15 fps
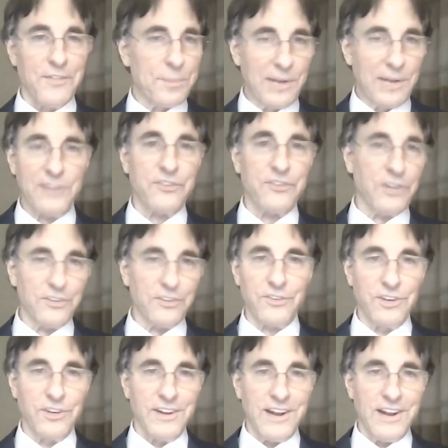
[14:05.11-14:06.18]
the
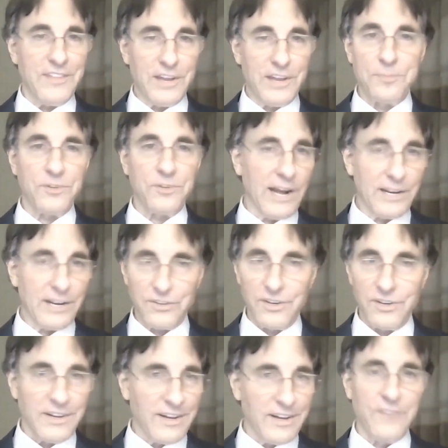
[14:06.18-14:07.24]
blessings and the
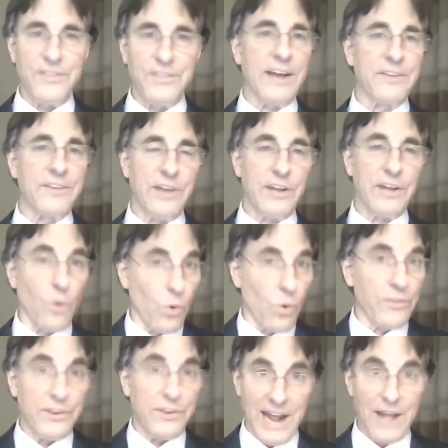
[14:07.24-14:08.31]
upsides of that event
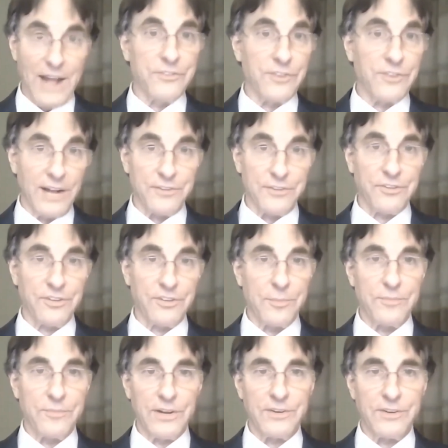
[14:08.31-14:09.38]
or the downsides in
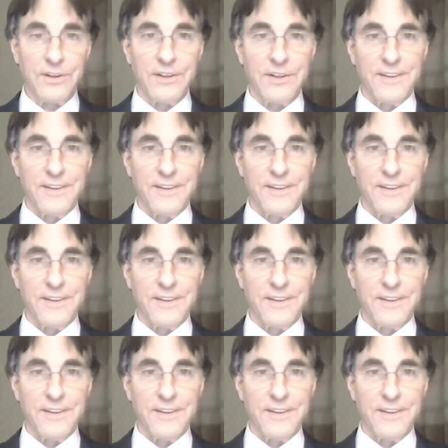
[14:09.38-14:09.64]
some event.